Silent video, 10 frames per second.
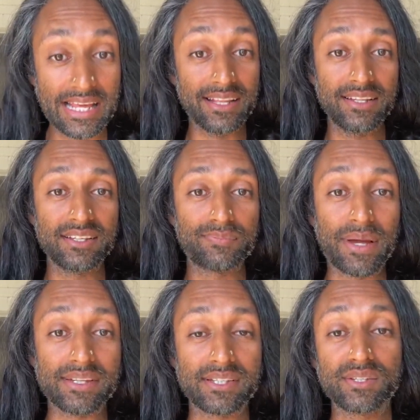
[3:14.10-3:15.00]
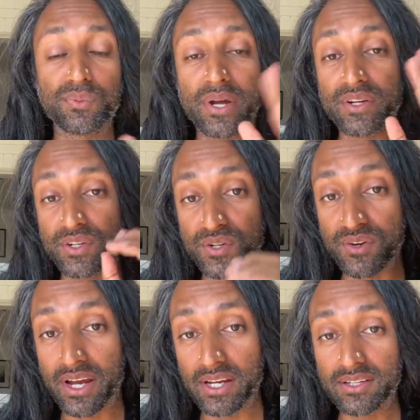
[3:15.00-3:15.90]
in these spaces, we are
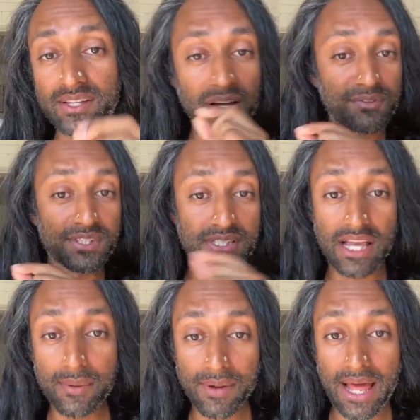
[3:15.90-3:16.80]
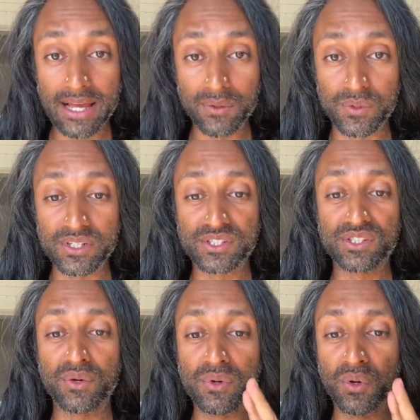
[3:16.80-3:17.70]
trained to have the same language,
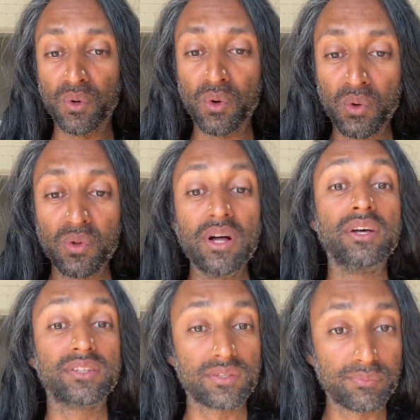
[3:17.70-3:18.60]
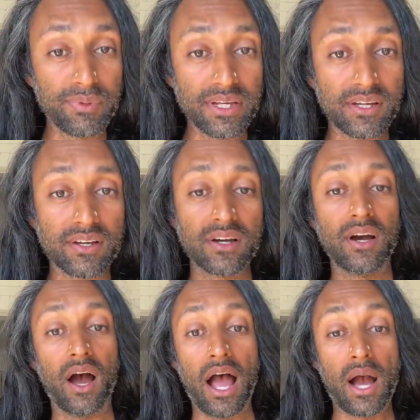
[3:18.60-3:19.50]
so we all speak
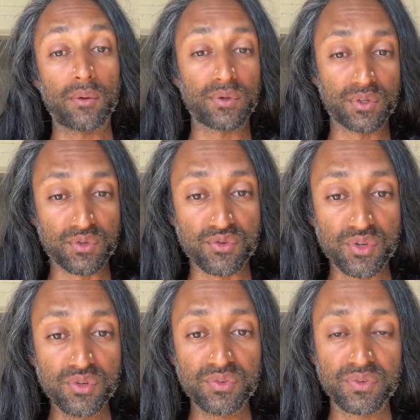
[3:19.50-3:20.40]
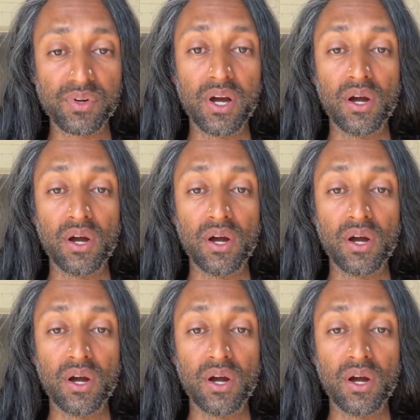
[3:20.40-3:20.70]
our truth.